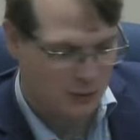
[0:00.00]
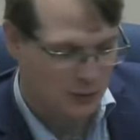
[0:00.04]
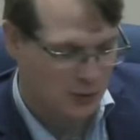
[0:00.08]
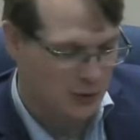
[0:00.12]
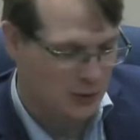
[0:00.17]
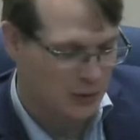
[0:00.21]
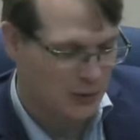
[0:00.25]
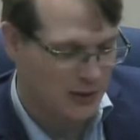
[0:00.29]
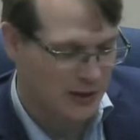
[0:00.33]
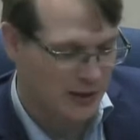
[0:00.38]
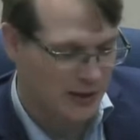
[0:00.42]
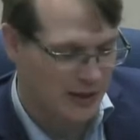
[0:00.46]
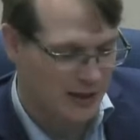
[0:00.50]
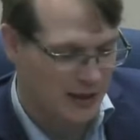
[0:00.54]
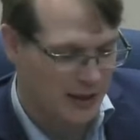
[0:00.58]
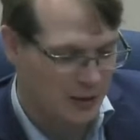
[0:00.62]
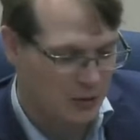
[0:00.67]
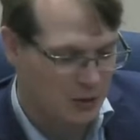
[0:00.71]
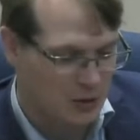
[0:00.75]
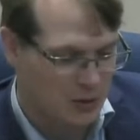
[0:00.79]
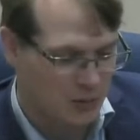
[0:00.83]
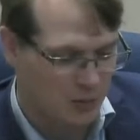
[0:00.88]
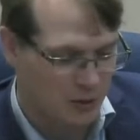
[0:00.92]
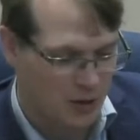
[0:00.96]
we're doing a
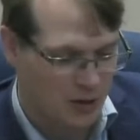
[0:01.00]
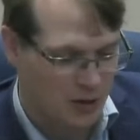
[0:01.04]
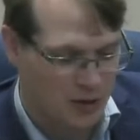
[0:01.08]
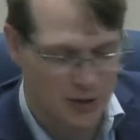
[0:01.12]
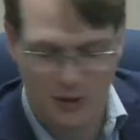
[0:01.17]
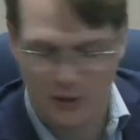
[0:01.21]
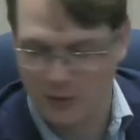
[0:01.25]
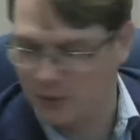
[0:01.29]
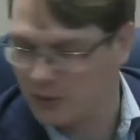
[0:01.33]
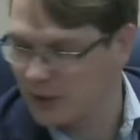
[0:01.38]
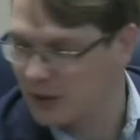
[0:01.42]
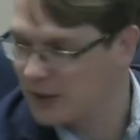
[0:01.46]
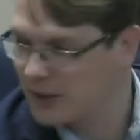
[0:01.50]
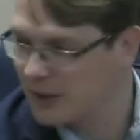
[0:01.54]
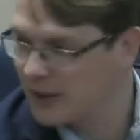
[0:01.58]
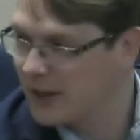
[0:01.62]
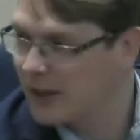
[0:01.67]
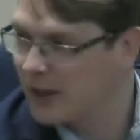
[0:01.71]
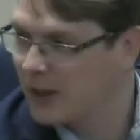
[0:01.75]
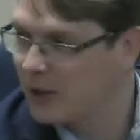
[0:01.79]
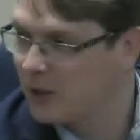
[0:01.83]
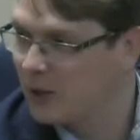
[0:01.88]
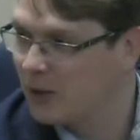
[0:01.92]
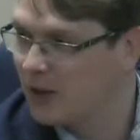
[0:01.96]
house project right
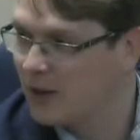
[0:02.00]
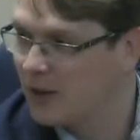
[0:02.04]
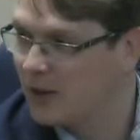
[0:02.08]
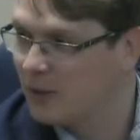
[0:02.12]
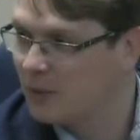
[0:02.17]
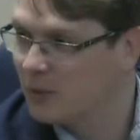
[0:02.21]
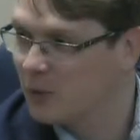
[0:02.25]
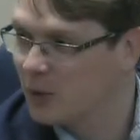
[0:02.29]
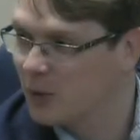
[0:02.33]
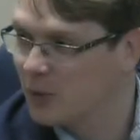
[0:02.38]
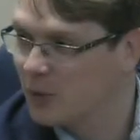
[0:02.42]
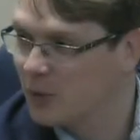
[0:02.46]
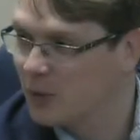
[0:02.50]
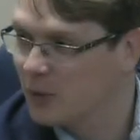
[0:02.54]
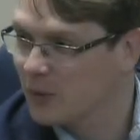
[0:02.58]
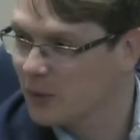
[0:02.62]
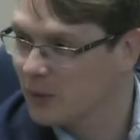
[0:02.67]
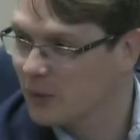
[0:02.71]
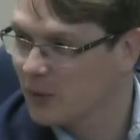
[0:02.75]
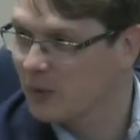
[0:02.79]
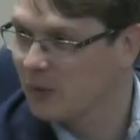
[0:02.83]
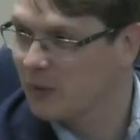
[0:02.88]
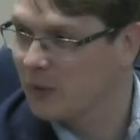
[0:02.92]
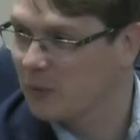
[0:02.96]
now where
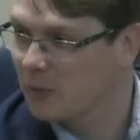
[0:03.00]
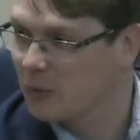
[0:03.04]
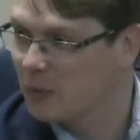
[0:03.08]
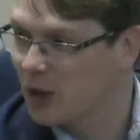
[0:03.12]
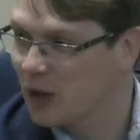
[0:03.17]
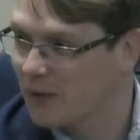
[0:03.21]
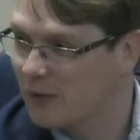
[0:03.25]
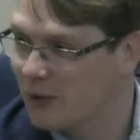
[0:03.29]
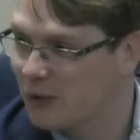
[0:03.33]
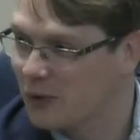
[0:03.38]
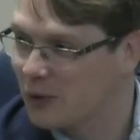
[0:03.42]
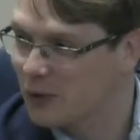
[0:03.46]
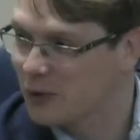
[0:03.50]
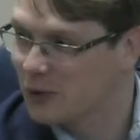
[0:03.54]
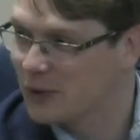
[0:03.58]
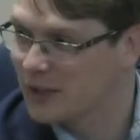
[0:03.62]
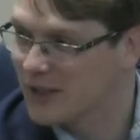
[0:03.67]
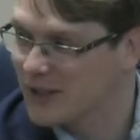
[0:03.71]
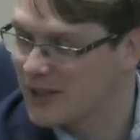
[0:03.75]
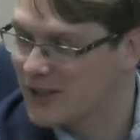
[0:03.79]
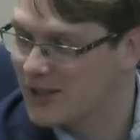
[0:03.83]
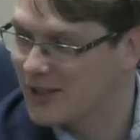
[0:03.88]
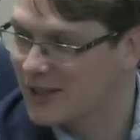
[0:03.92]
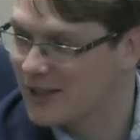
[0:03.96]
we've ripped off our old
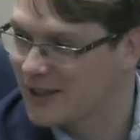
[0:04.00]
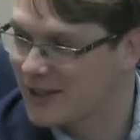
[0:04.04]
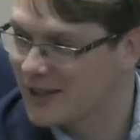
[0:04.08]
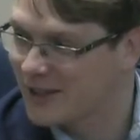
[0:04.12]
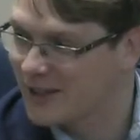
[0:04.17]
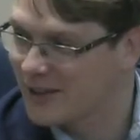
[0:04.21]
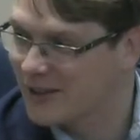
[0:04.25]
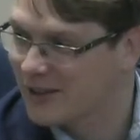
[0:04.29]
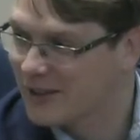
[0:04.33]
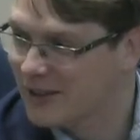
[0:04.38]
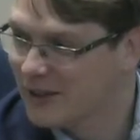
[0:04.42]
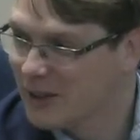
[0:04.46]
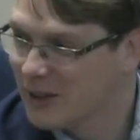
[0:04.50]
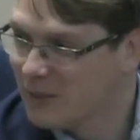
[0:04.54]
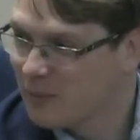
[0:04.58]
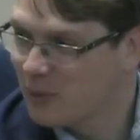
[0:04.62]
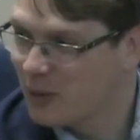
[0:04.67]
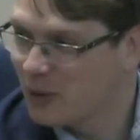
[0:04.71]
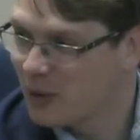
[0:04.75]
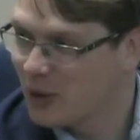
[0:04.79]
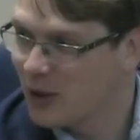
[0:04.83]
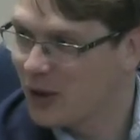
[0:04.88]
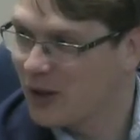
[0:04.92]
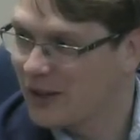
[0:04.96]
kitchen and are
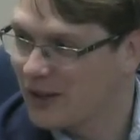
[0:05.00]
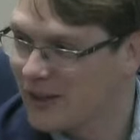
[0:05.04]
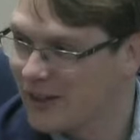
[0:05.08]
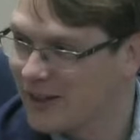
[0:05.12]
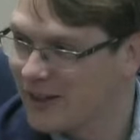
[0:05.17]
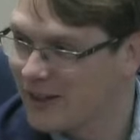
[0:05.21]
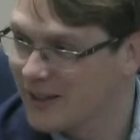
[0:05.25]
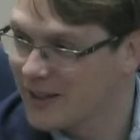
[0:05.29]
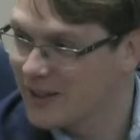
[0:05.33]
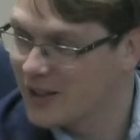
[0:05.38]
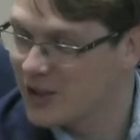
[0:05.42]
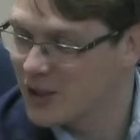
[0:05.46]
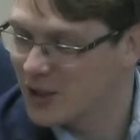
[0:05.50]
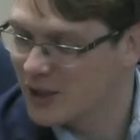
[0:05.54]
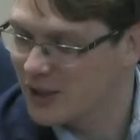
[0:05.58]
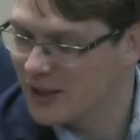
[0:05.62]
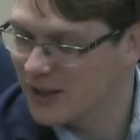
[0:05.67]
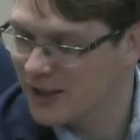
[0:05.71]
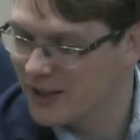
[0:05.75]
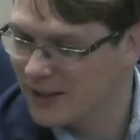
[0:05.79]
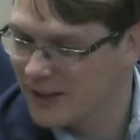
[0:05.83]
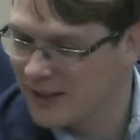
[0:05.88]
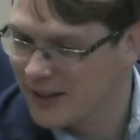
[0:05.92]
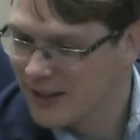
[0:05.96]
putting on an addition.
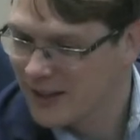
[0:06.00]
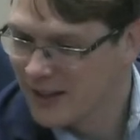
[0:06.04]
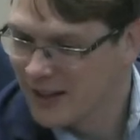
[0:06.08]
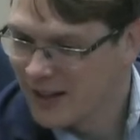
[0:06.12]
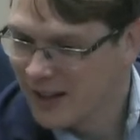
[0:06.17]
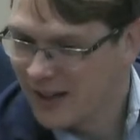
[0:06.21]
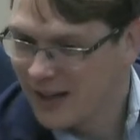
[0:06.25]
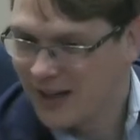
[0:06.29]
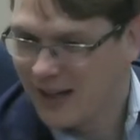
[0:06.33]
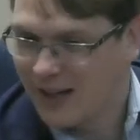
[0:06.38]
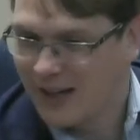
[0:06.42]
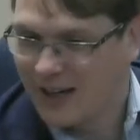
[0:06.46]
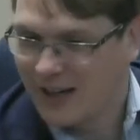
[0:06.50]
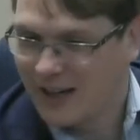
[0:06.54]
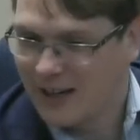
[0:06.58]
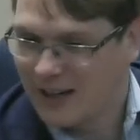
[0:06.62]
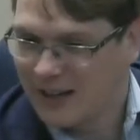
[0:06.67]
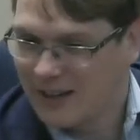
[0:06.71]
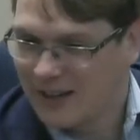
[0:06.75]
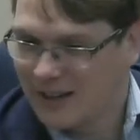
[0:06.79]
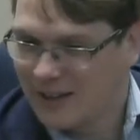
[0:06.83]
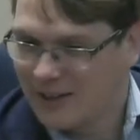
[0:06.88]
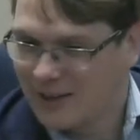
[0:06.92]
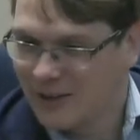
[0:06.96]
And I
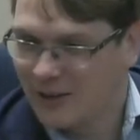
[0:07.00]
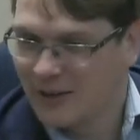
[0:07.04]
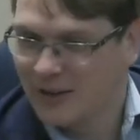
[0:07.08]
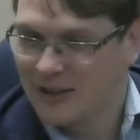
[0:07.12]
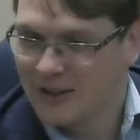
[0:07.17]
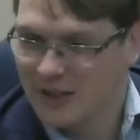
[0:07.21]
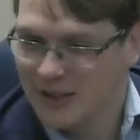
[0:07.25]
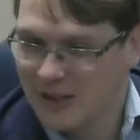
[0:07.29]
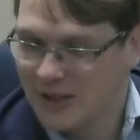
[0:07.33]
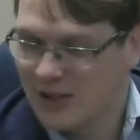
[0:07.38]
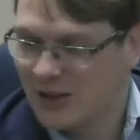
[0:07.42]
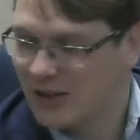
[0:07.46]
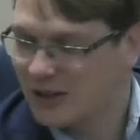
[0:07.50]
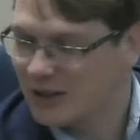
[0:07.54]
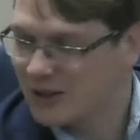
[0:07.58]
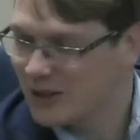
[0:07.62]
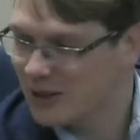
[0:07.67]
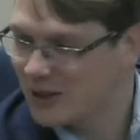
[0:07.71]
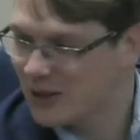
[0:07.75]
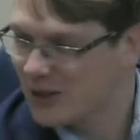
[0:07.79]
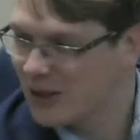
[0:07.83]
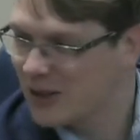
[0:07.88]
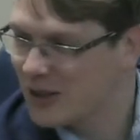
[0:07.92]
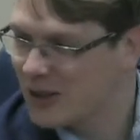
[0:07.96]
literally just talked to
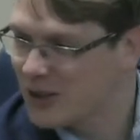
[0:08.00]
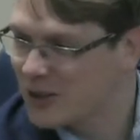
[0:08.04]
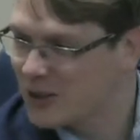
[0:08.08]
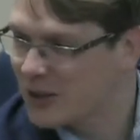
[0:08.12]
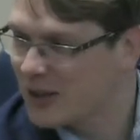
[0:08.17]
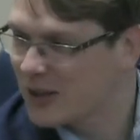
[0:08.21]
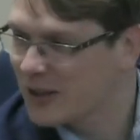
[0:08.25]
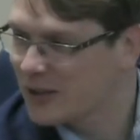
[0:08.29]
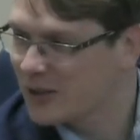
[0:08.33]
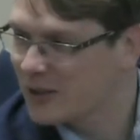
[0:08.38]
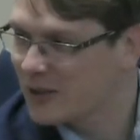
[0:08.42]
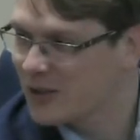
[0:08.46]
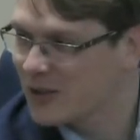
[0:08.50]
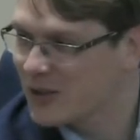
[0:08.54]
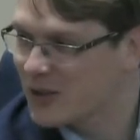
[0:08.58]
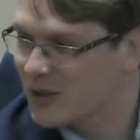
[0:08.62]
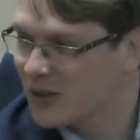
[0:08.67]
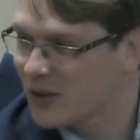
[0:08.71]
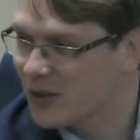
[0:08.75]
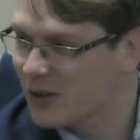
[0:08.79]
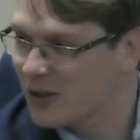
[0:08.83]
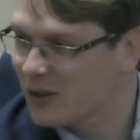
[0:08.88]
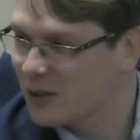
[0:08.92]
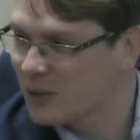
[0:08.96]
the contractor at the
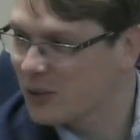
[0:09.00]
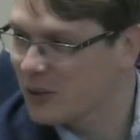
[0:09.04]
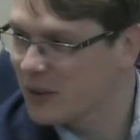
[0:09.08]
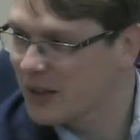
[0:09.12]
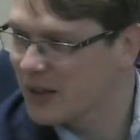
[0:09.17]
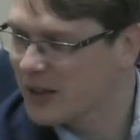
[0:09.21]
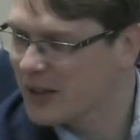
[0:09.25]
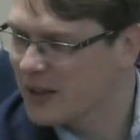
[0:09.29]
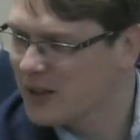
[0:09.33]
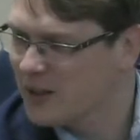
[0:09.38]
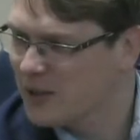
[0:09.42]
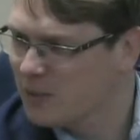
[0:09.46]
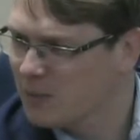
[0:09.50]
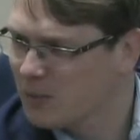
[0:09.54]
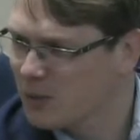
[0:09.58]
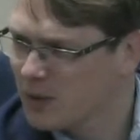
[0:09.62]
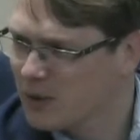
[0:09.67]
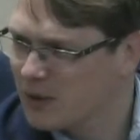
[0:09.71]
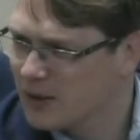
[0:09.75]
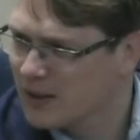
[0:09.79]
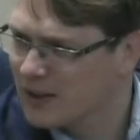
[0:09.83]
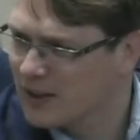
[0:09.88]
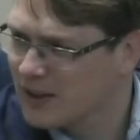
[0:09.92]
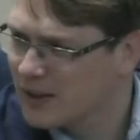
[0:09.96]
start of the week. Can you put
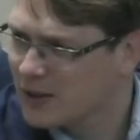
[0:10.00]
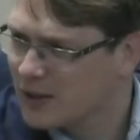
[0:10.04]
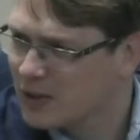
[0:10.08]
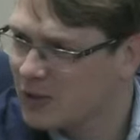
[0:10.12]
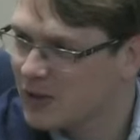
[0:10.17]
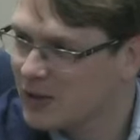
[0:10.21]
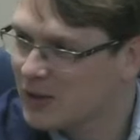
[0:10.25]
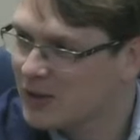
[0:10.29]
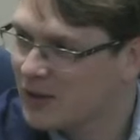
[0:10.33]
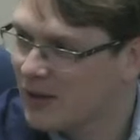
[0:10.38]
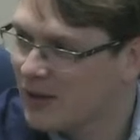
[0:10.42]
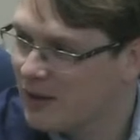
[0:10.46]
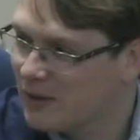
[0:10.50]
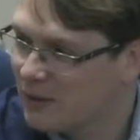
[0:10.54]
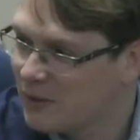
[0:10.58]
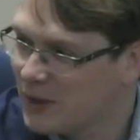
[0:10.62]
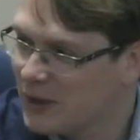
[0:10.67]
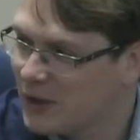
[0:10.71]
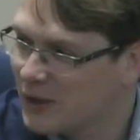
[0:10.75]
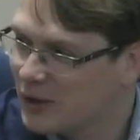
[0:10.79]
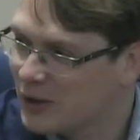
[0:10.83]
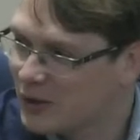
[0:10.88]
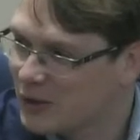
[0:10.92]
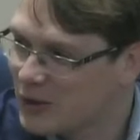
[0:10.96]
an electric
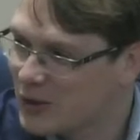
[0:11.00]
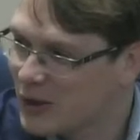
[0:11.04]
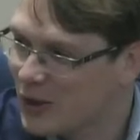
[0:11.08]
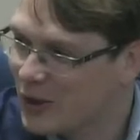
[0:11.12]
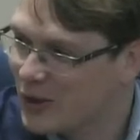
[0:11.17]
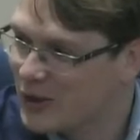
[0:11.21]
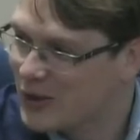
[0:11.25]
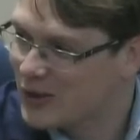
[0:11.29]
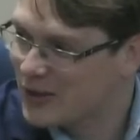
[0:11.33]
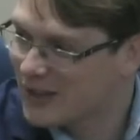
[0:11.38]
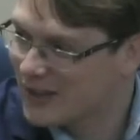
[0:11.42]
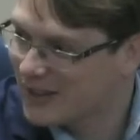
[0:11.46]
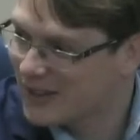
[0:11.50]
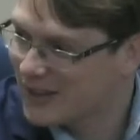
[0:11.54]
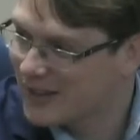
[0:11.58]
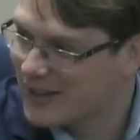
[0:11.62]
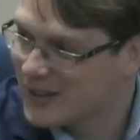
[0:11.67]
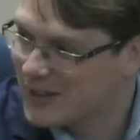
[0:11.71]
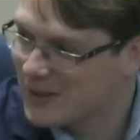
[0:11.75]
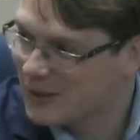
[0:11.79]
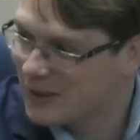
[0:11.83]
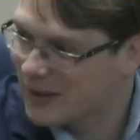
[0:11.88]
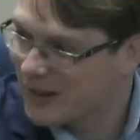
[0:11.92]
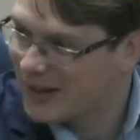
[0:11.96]
vehicle charging thing?
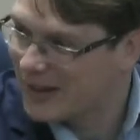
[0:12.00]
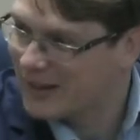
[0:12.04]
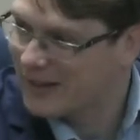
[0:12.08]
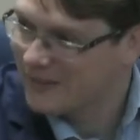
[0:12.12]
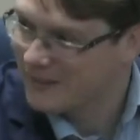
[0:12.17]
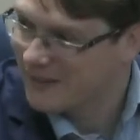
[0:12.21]
Because we're adding